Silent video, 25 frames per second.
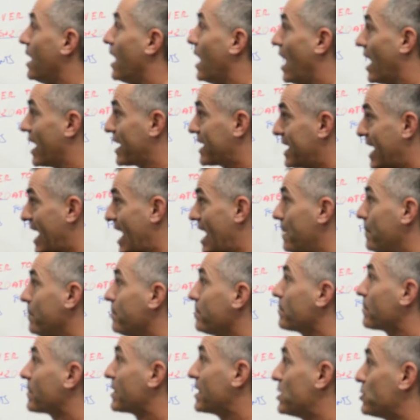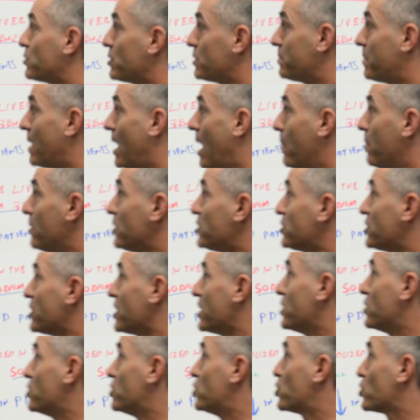Again, this was published
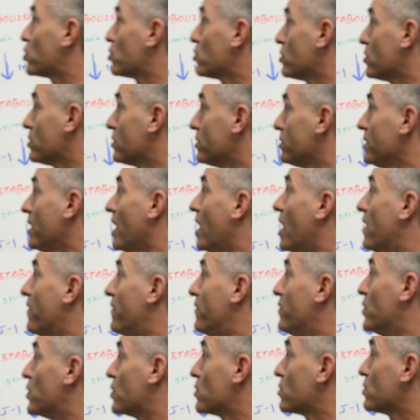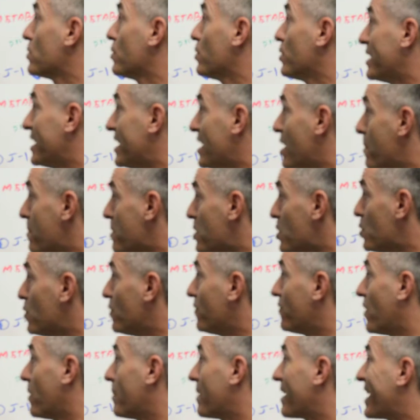in the Journal of
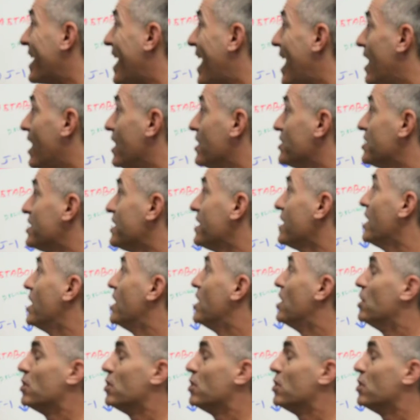Neuroimmune Pharmacology